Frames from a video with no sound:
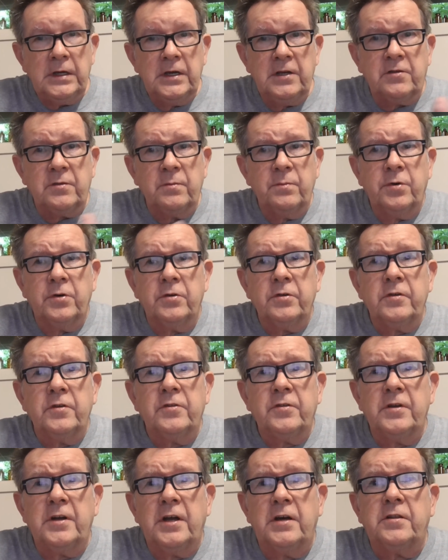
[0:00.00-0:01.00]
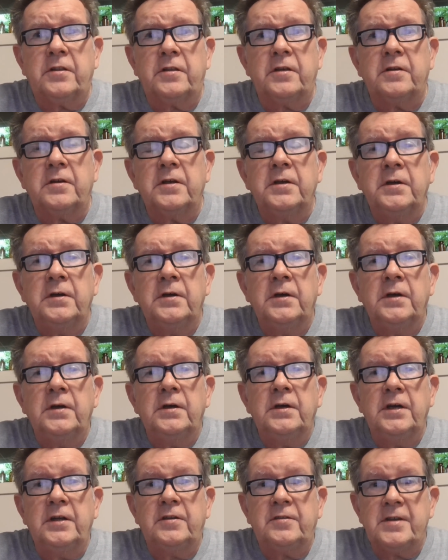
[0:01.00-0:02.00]
it's important to note that
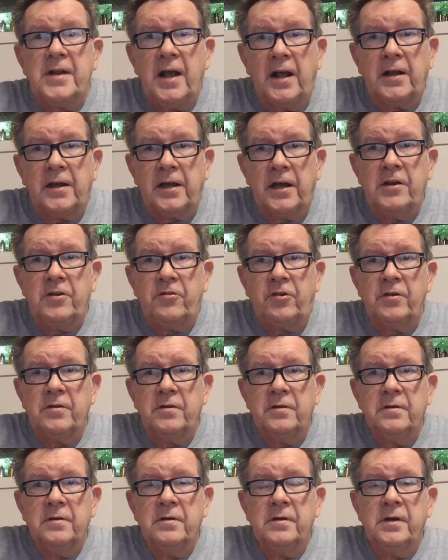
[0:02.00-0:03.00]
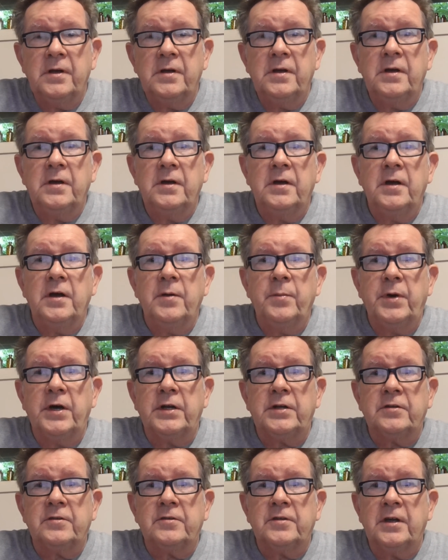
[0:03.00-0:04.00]
it's an allegation,
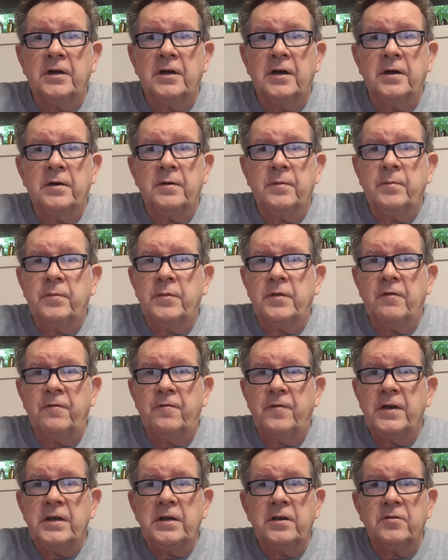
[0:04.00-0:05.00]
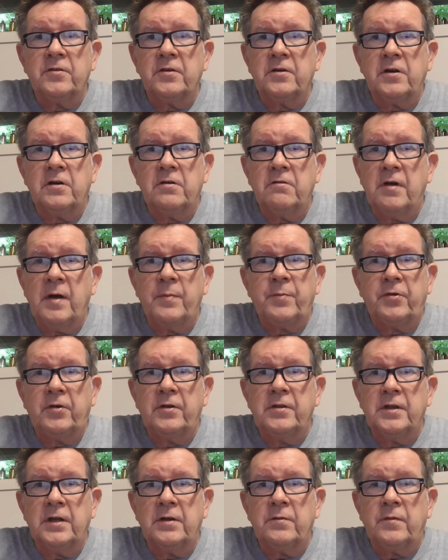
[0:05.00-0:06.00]
but the fingers of
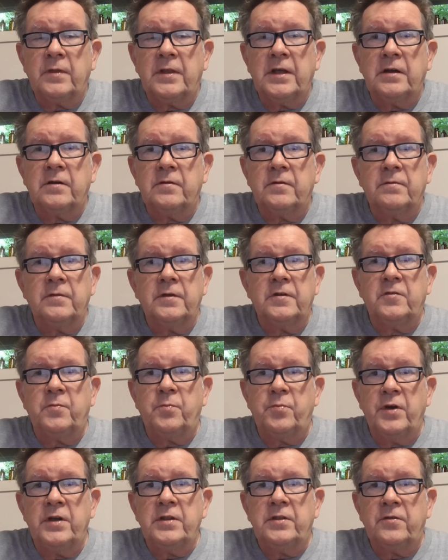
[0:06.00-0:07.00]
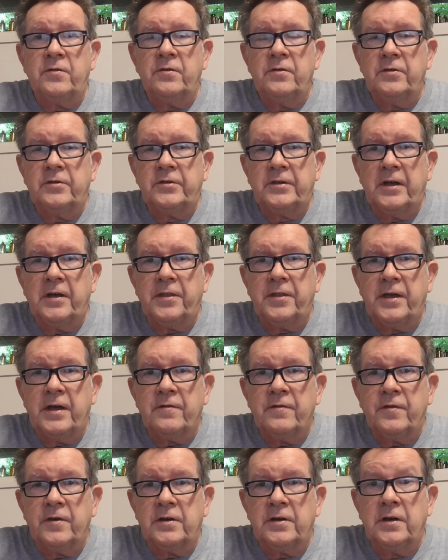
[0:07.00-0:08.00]
corruption that spread through South
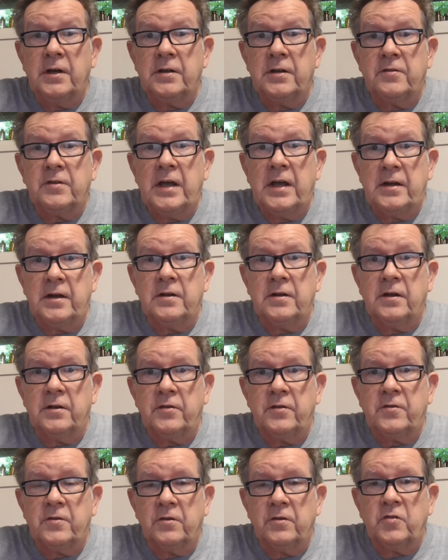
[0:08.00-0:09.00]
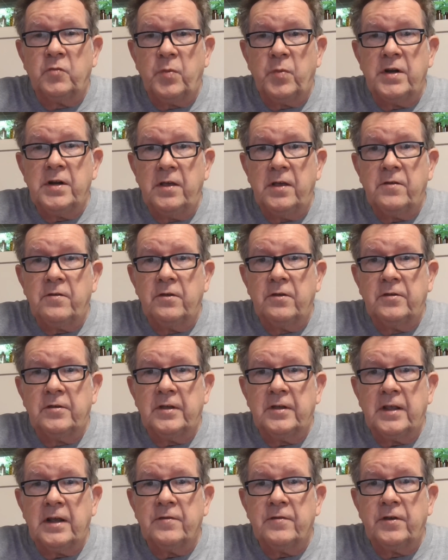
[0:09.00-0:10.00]
Africa and are still spreading through
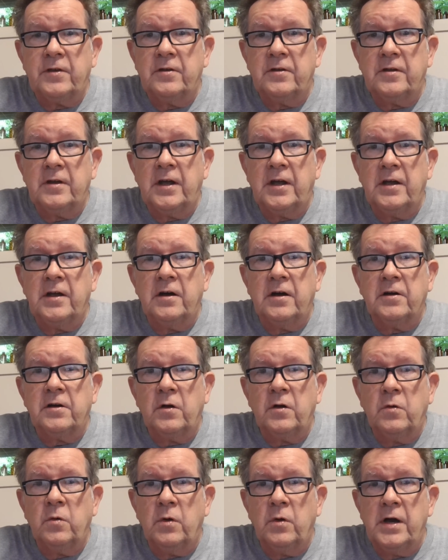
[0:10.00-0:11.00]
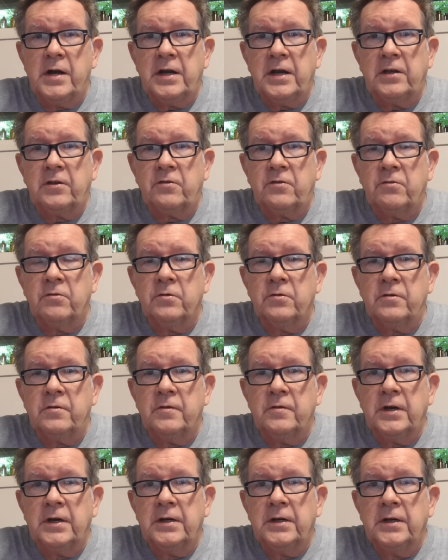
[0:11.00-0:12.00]
South Africa today are quite
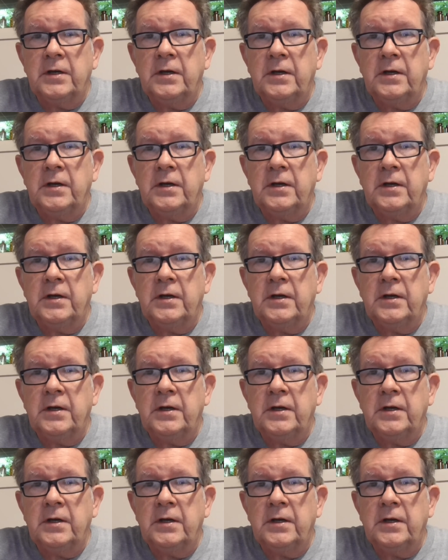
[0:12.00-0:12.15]
extraordinary.